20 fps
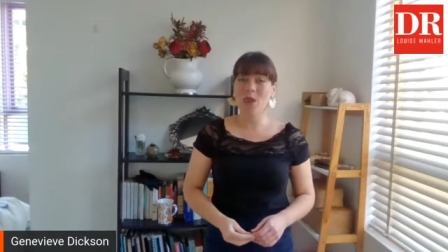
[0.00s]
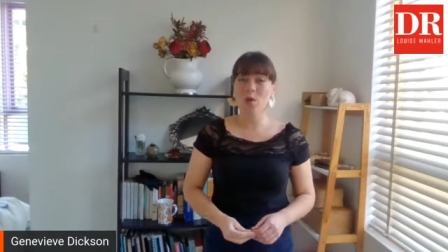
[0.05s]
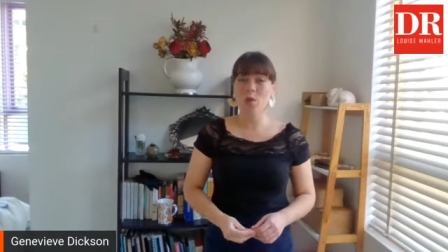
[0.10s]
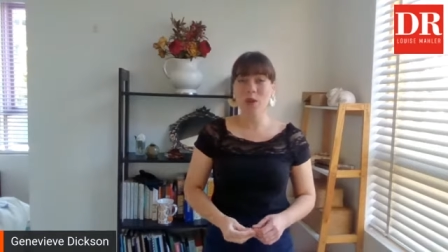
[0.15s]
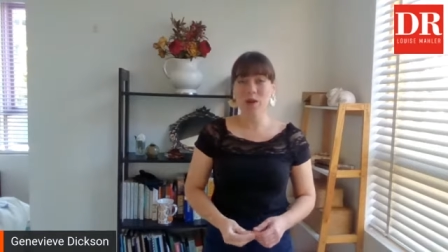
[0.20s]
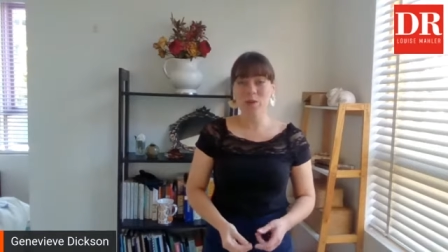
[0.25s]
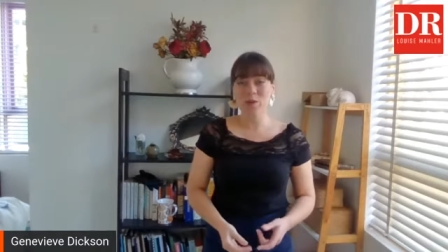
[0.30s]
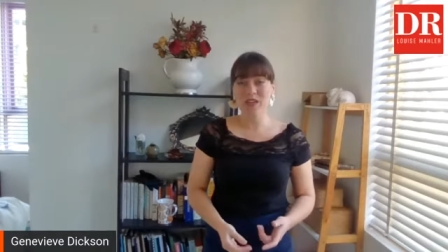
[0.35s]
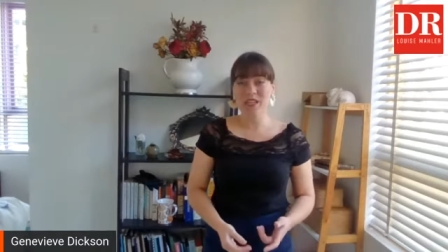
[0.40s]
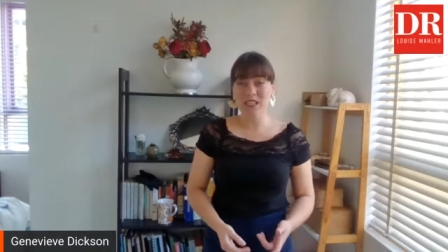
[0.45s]

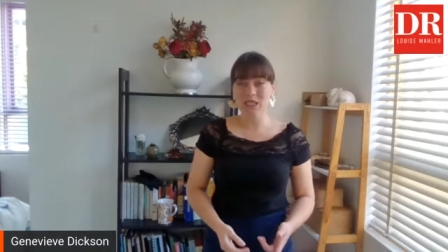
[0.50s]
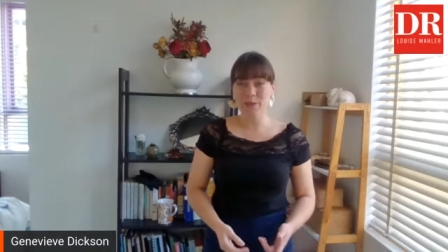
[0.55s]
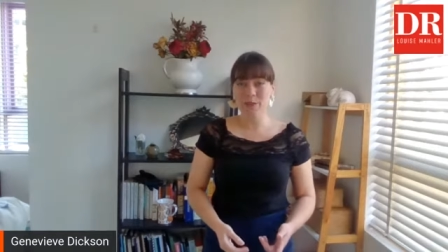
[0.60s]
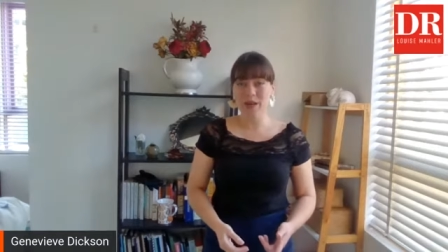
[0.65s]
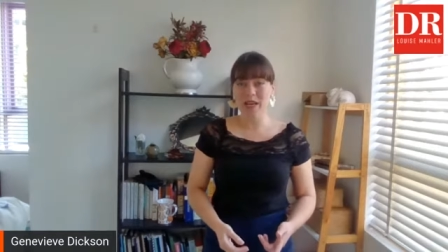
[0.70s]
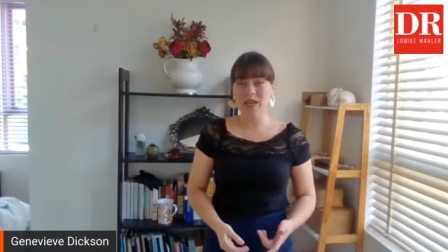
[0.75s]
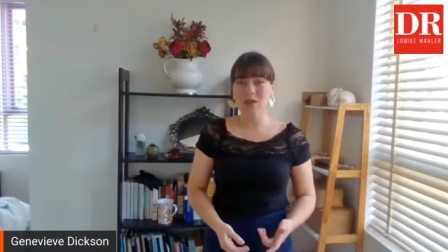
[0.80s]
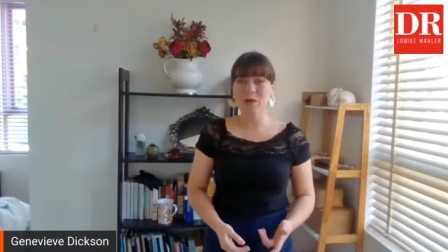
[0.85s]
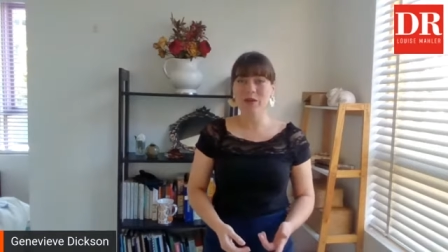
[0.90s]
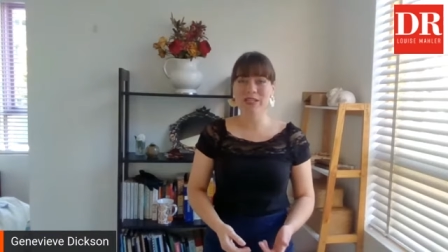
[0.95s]
When we
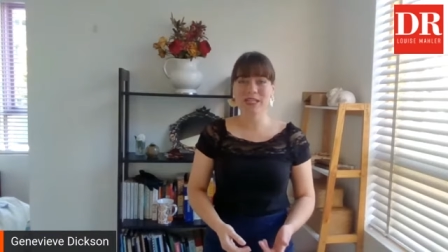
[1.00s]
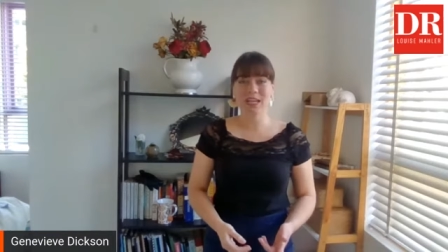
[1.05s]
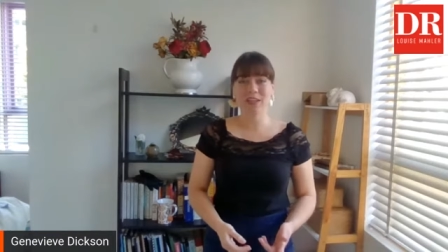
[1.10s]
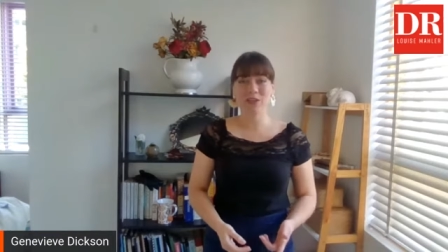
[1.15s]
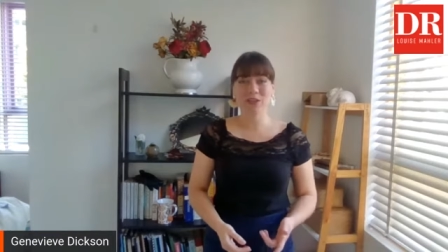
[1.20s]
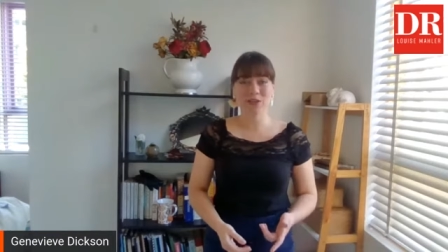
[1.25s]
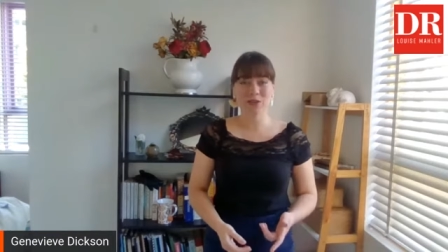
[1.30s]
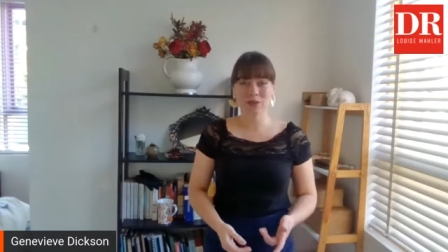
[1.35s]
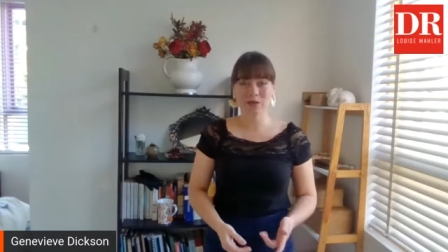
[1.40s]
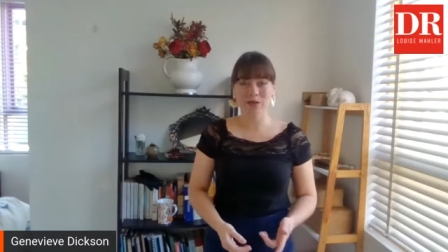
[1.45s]
speak, we tend
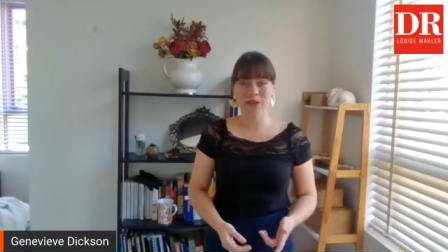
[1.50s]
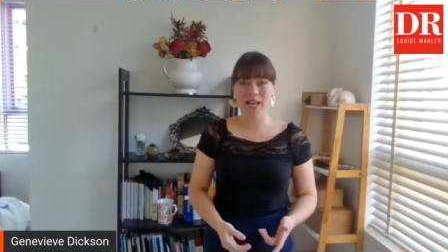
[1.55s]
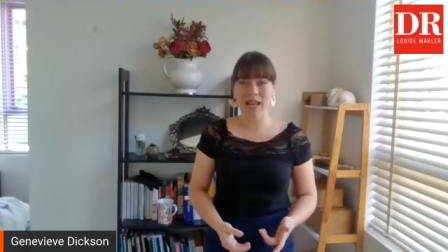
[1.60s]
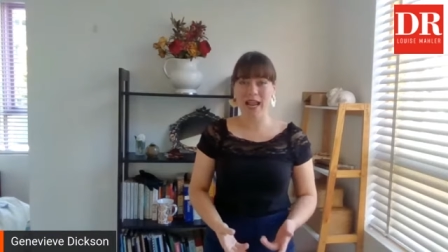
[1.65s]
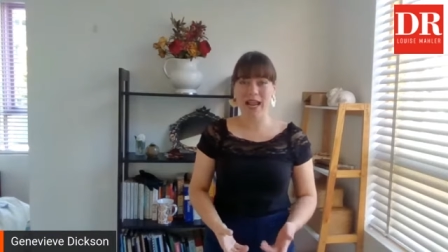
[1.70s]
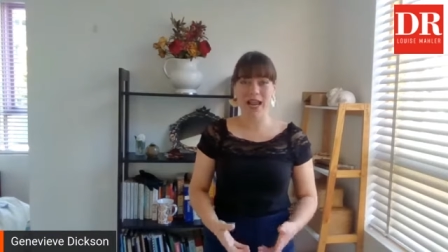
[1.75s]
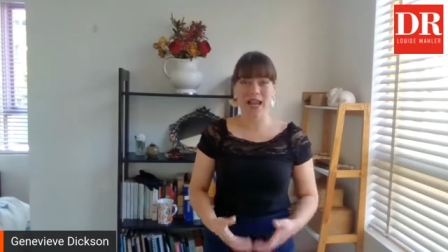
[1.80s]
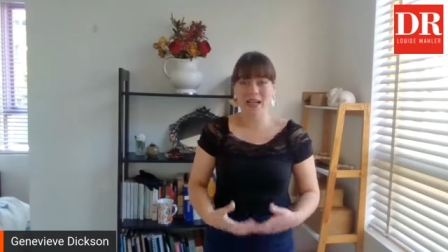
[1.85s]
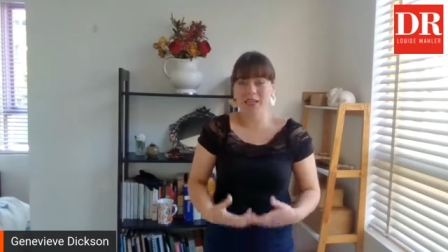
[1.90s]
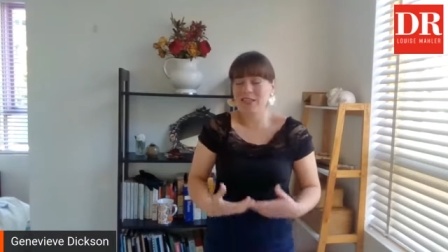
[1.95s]
to do it
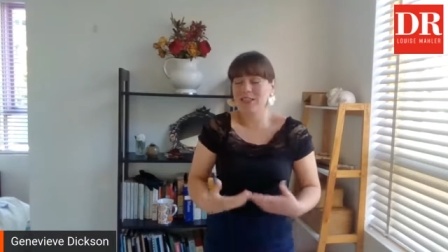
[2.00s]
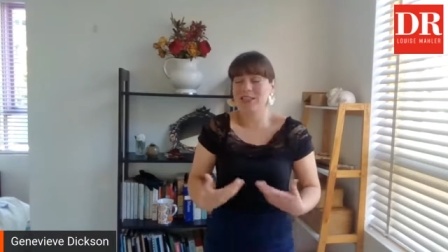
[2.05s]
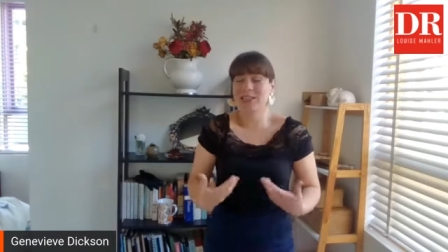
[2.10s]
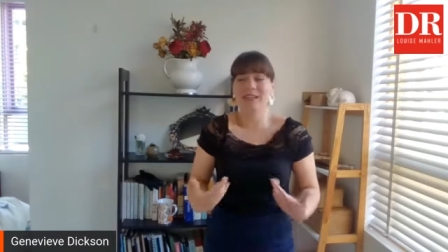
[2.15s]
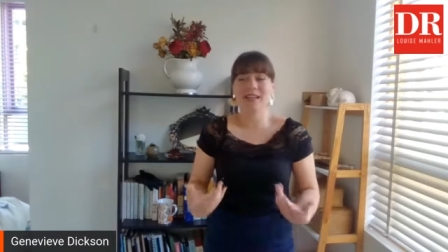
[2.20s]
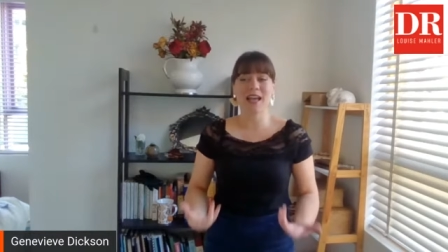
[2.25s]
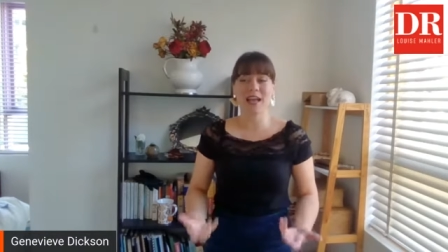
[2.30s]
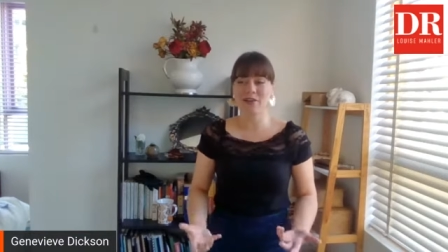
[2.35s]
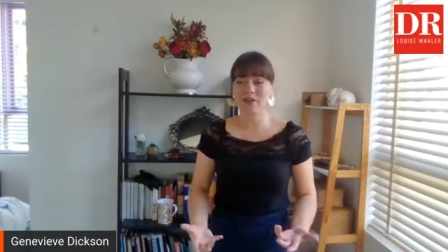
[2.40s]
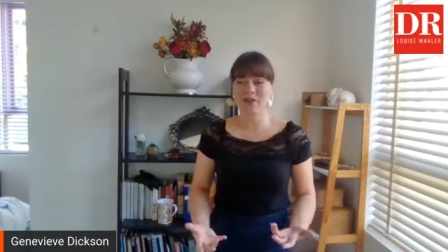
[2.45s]
just
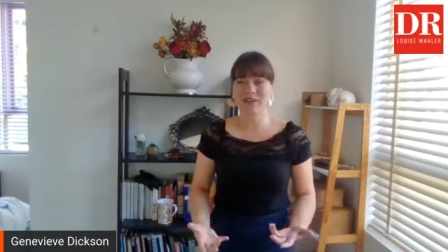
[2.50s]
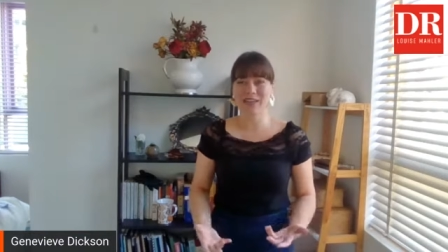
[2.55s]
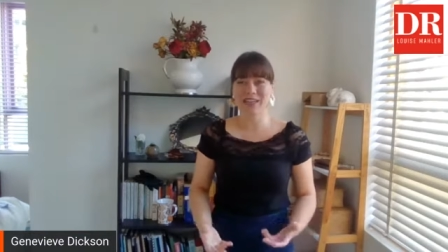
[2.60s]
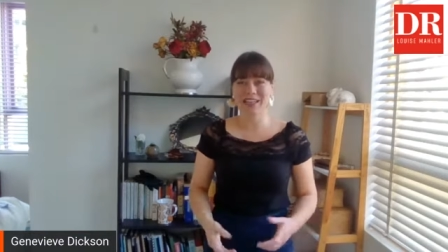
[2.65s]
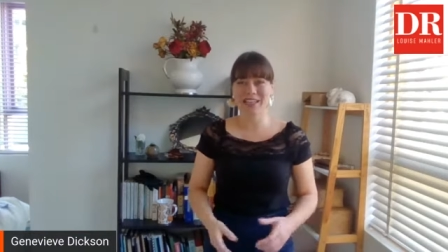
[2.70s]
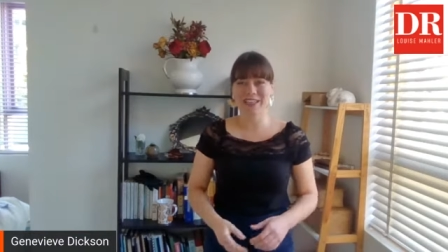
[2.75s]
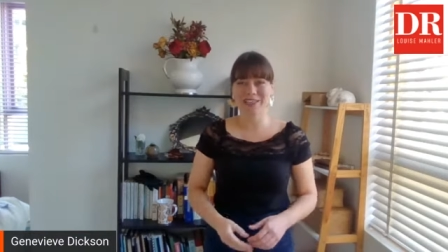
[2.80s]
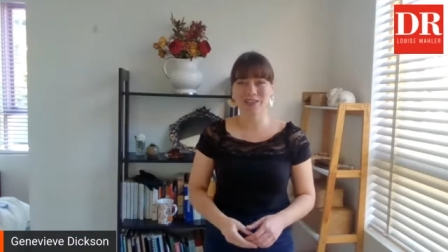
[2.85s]
naturally.